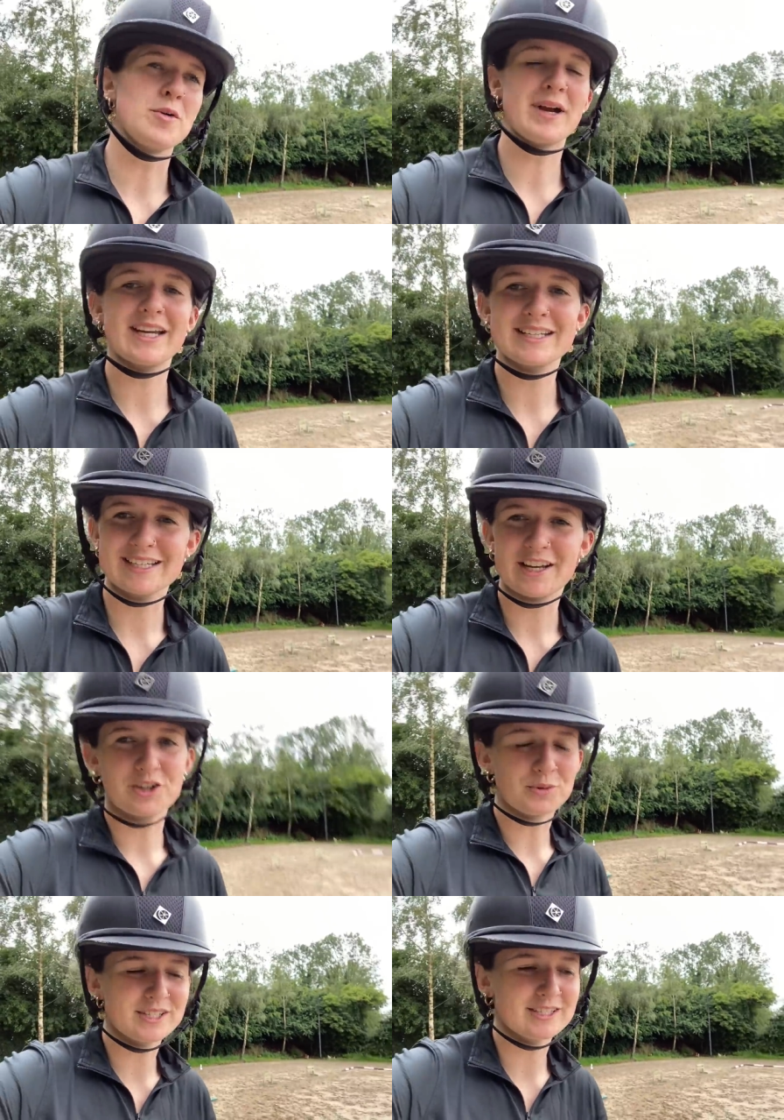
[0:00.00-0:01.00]
back into
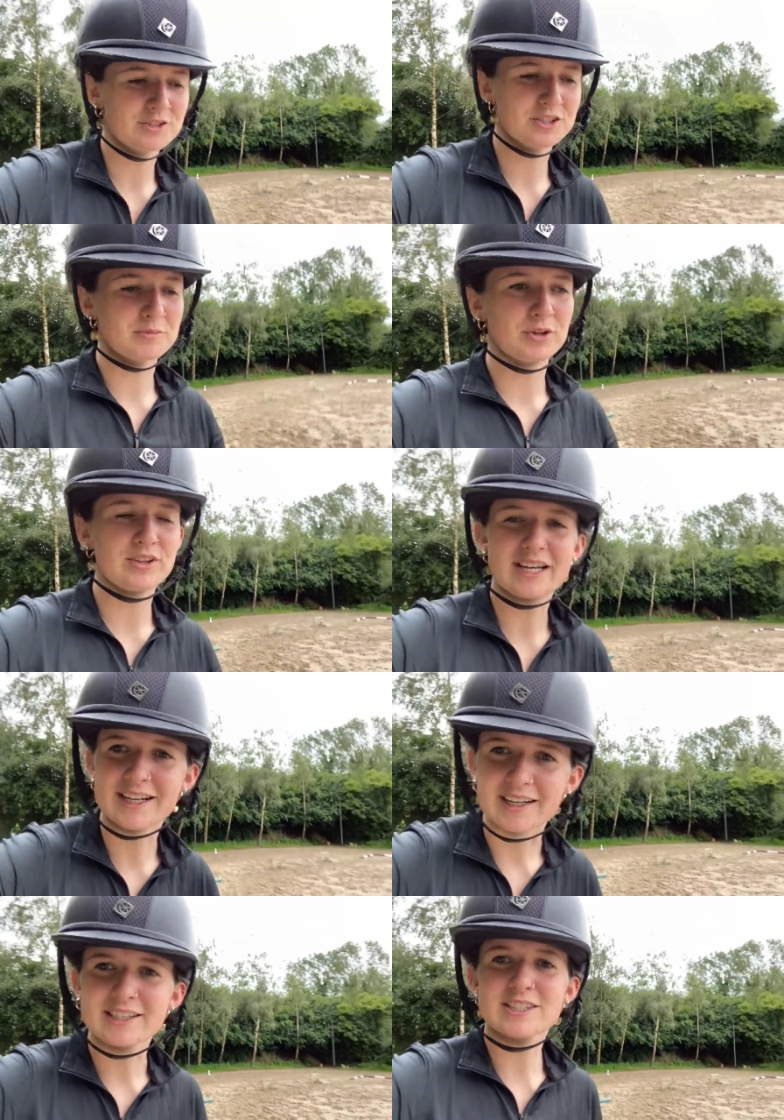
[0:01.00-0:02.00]
canter wasn't so smooth, he
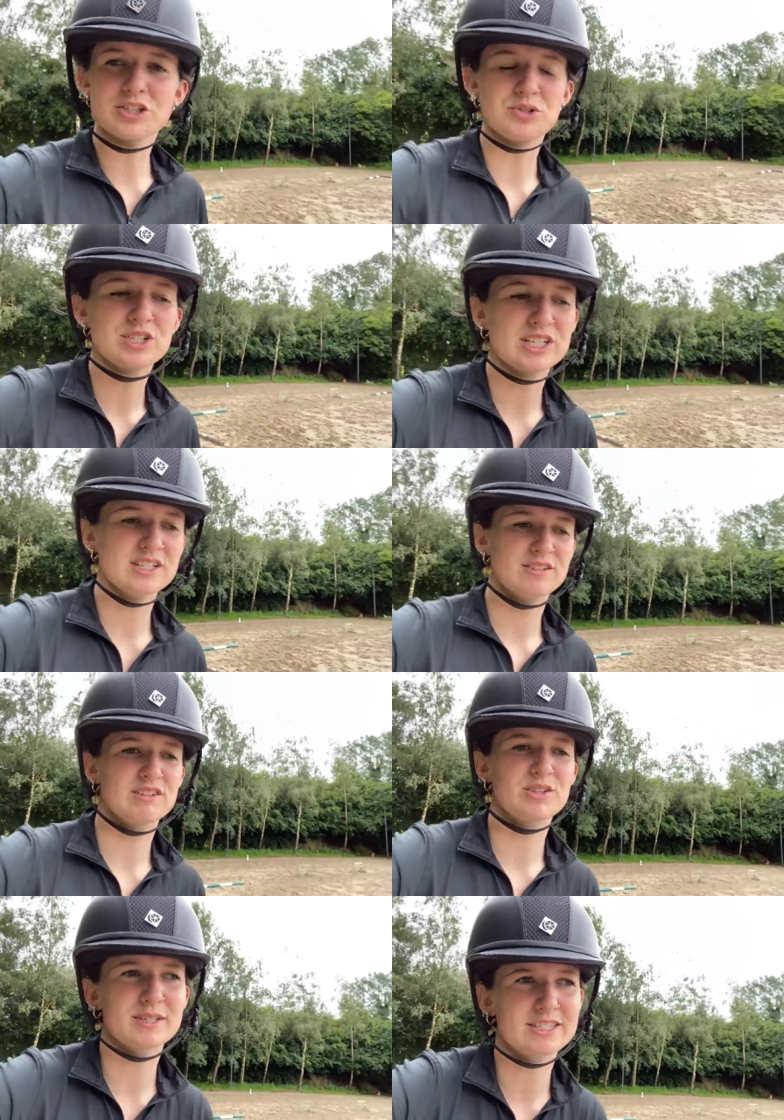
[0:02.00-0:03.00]
kind of like scooted,
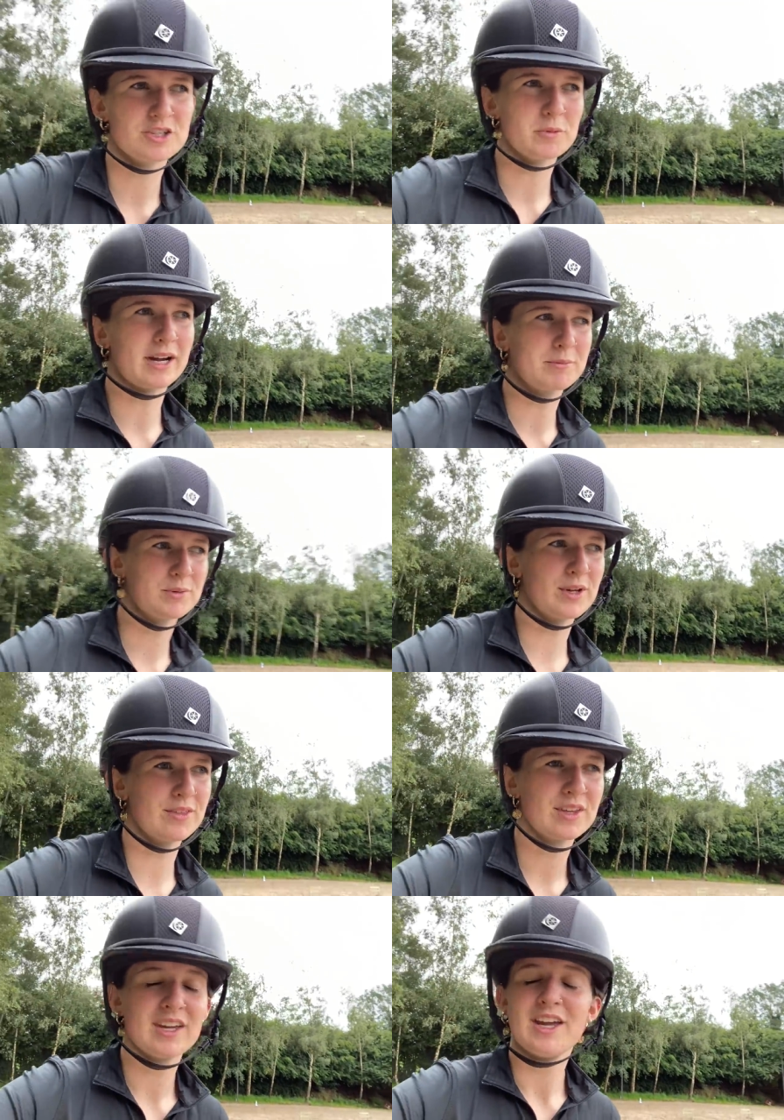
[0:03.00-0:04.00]
which I wasn't super happy with.